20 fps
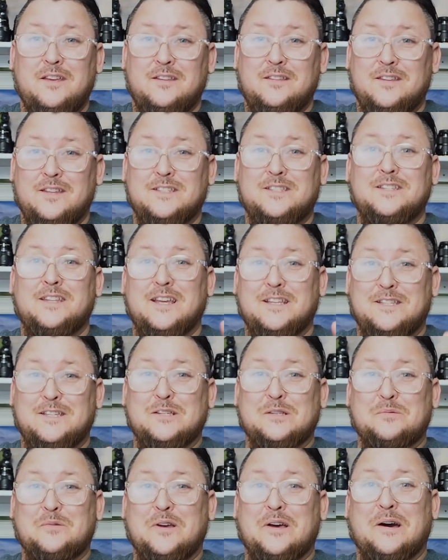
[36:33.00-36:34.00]
That's
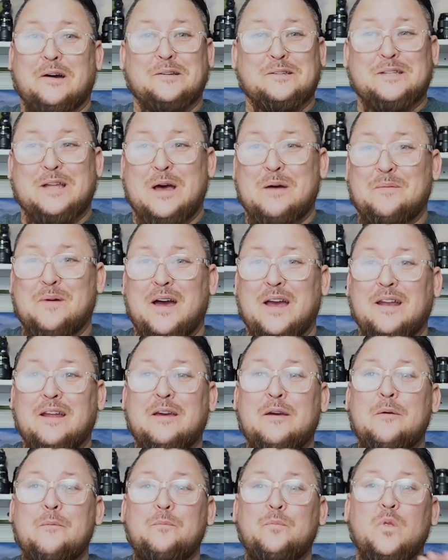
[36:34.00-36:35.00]
his wheelhouse, not mine.
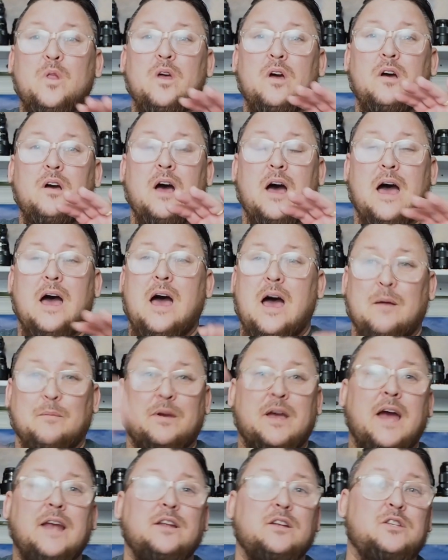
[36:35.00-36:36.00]
I'm
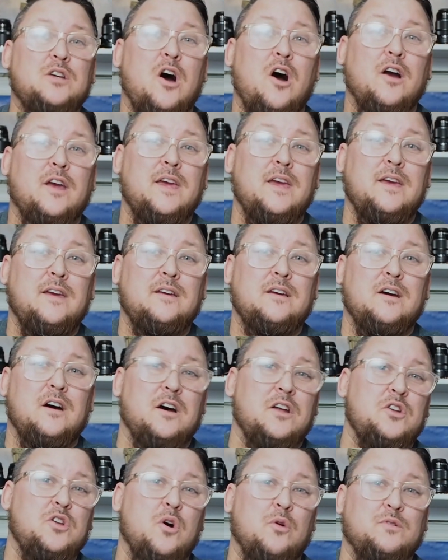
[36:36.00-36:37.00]
kind of talking
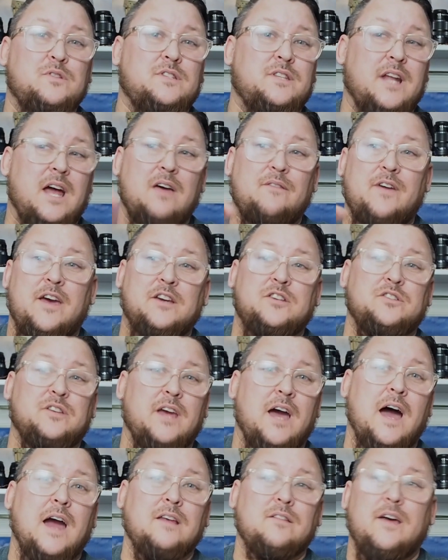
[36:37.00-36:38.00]
notes that I've actually
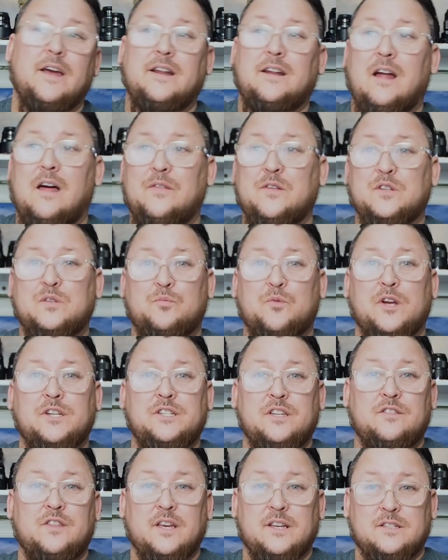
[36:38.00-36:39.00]
highlighted on this
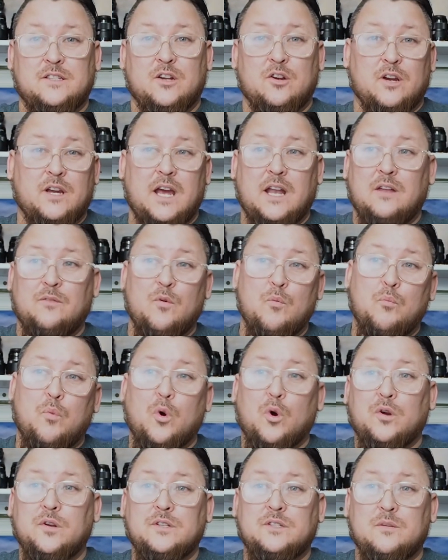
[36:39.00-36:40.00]
spreadsheet, things that are kind of
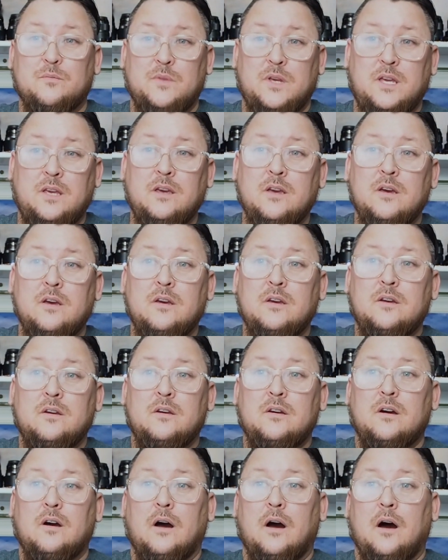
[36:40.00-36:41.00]
important to me.
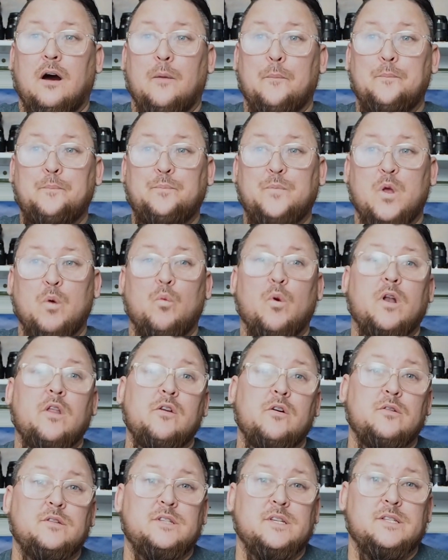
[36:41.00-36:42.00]
And one of
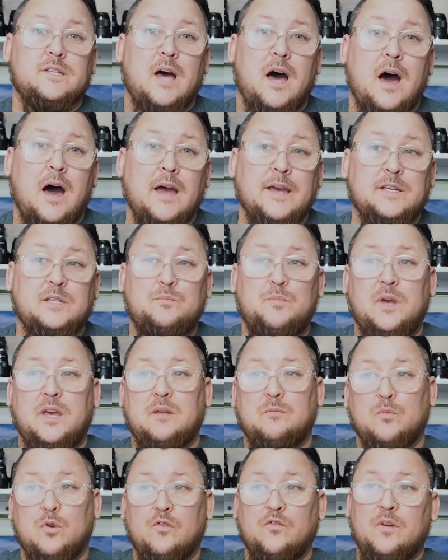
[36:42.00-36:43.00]
those is high-speed
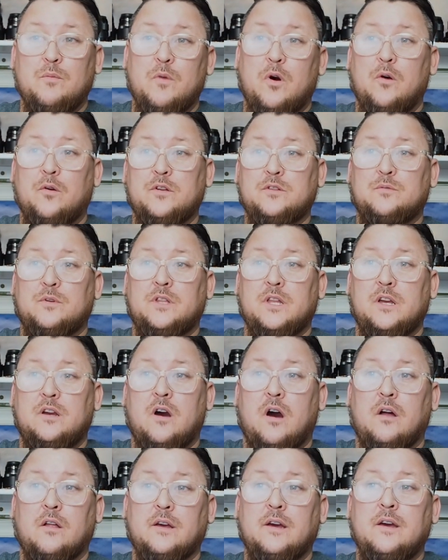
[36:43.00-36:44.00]
movie mode is what they
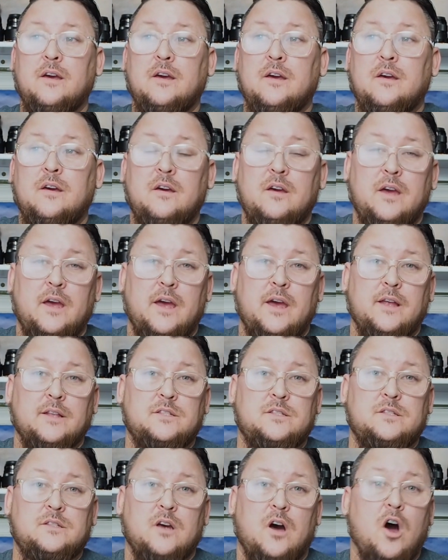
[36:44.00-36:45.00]
call it.
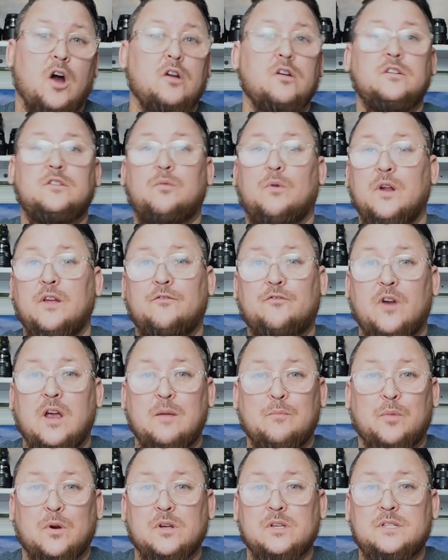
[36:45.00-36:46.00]
It's 120
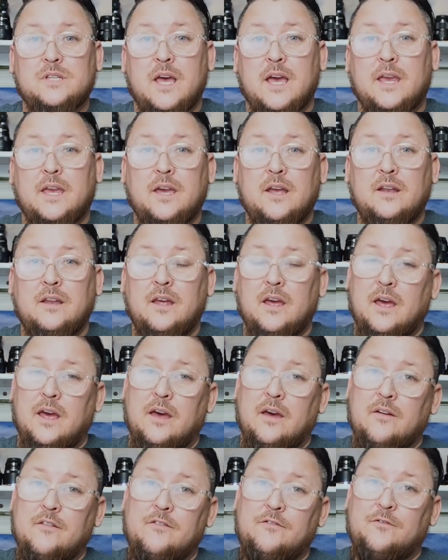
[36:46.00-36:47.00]
frames per second
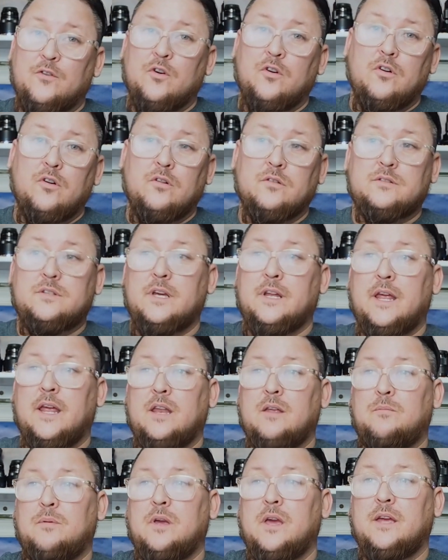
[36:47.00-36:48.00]
at full
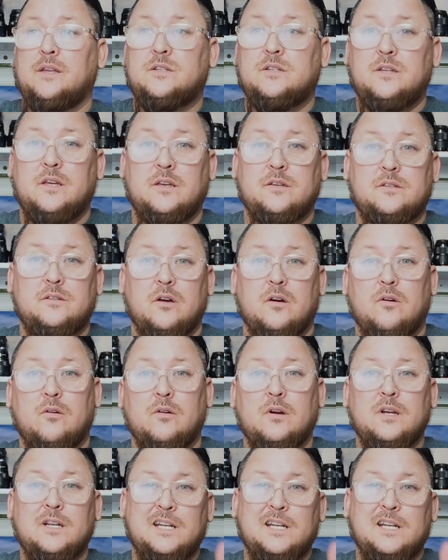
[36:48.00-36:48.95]
1080p HD. So